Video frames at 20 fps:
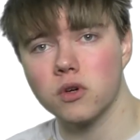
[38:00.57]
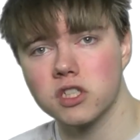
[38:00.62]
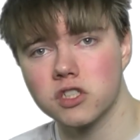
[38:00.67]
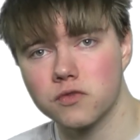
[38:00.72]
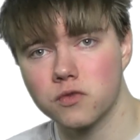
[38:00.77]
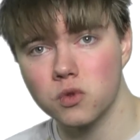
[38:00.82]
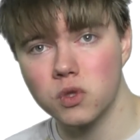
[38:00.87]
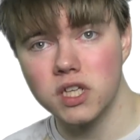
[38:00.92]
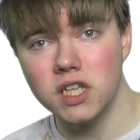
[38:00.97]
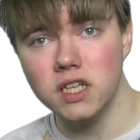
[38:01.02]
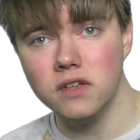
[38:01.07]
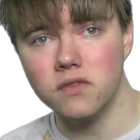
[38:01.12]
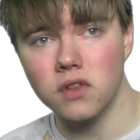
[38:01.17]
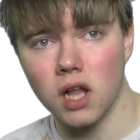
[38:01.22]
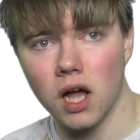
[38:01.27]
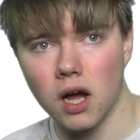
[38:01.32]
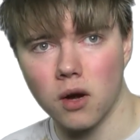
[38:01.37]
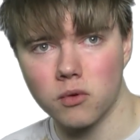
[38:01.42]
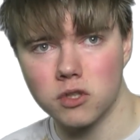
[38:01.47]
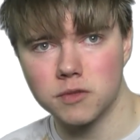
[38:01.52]
is
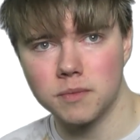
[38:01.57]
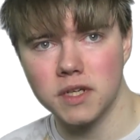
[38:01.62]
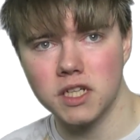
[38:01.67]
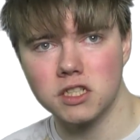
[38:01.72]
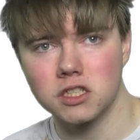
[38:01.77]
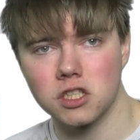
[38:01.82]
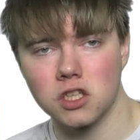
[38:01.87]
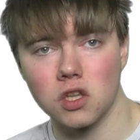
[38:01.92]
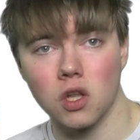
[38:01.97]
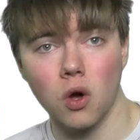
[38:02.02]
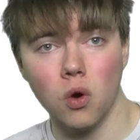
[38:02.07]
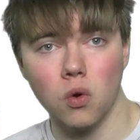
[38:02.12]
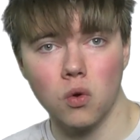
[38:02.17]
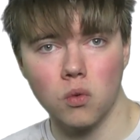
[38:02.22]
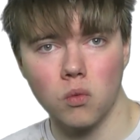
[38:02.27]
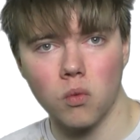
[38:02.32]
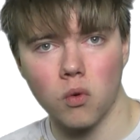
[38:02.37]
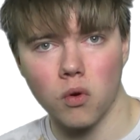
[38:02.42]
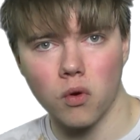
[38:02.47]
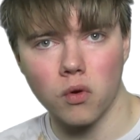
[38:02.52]
fuhivla, which means
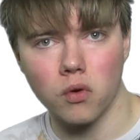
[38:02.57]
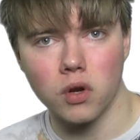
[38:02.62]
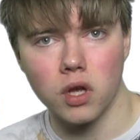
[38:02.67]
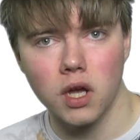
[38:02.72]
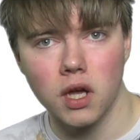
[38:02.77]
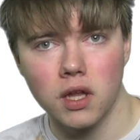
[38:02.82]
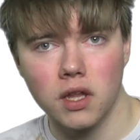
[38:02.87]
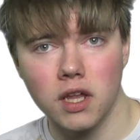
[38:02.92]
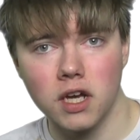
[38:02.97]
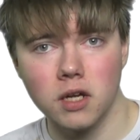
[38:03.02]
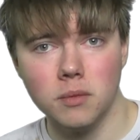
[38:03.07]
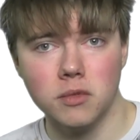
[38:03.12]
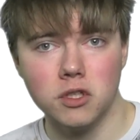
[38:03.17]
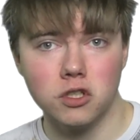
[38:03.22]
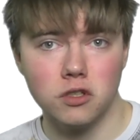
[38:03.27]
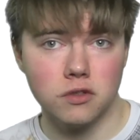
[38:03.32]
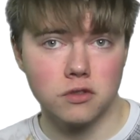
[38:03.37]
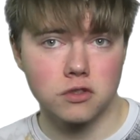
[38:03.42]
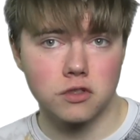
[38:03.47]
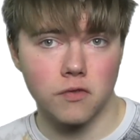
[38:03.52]
loan word. They can be
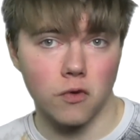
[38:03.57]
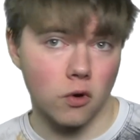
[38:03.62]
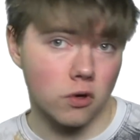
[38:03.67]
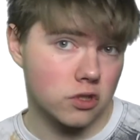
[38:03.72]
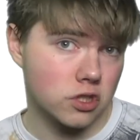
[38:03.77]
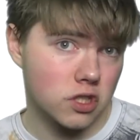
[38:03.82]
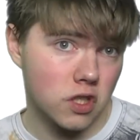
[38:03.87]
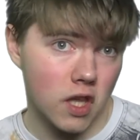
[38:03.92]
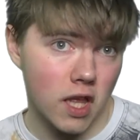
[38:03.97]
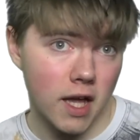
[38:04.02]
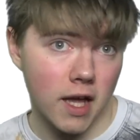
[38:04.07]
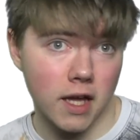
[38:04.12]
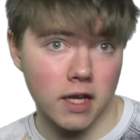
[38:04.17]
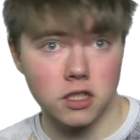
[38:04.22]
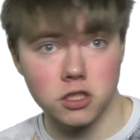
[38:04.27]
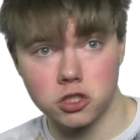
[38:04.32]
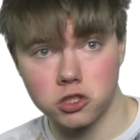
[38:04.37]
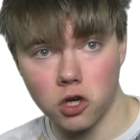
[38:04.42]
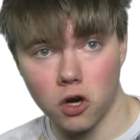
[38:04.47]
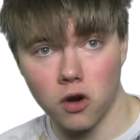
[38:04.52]
used for
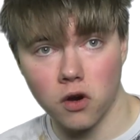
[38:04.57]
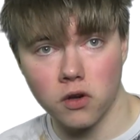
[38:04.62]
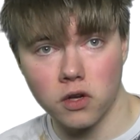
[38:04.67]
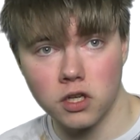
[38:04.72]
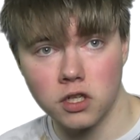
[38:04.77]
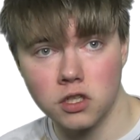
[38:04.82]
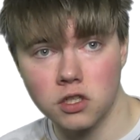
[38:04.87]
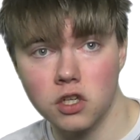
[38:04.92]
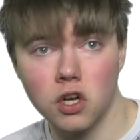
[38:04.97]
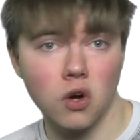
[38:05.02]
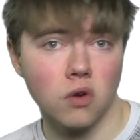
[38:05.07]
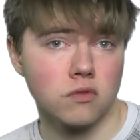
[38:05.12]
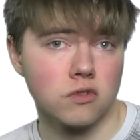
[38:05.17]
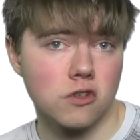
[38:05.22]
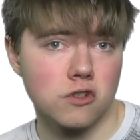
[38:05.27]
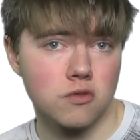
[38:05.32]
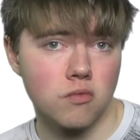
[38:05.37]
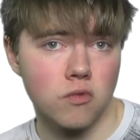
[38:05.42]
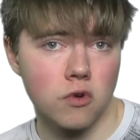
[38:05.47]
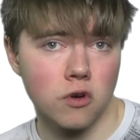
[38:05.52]
slang, jargon,
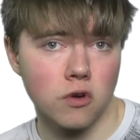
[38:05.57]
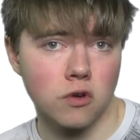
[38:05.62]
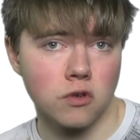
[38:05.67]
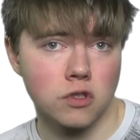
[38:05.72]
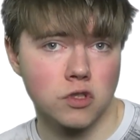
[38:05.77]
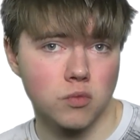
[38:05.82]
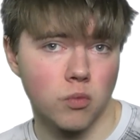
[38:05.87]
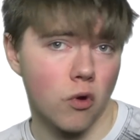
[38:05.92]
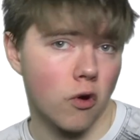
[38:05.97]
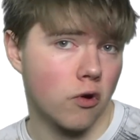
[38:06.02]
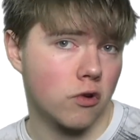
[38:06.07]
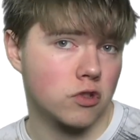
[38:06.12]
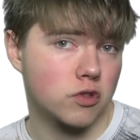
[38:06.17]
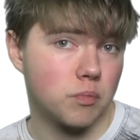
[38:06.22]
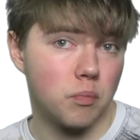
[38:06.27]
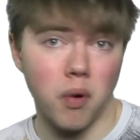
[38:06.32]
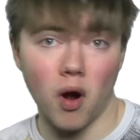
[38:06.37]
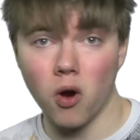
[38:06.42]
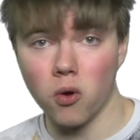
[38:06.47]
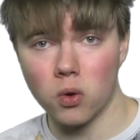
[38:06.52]
nonce words, words
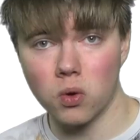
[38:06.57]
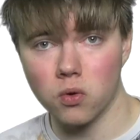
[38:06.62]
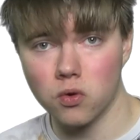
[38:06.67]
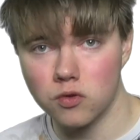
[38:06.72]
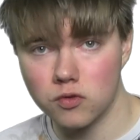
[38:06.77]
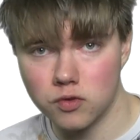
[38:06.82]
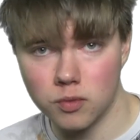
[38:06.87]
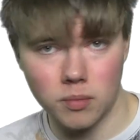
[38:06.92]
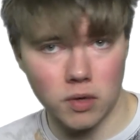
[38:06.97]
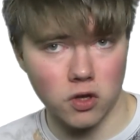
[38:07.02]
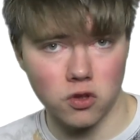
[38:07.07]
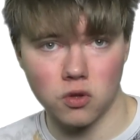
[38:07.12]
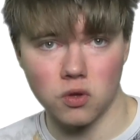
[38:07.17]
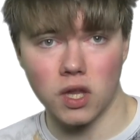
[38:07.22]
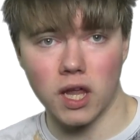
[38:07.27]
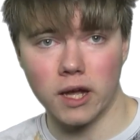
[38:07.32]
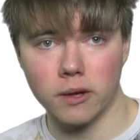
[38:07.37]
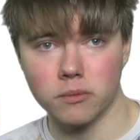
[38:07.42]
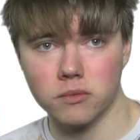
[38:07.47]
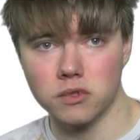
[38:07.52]
borrowed from other
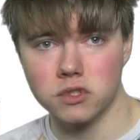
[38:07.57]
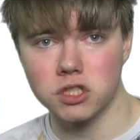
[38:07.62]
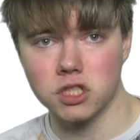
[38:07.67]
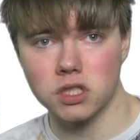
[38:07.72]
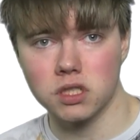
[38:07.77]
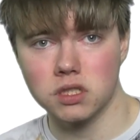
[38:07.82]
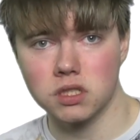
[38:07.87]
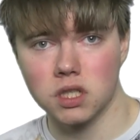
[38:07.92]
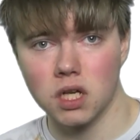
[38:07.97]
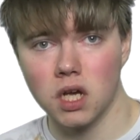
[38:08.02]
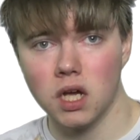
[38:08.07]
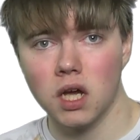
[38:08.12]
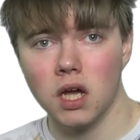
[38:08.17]
languages.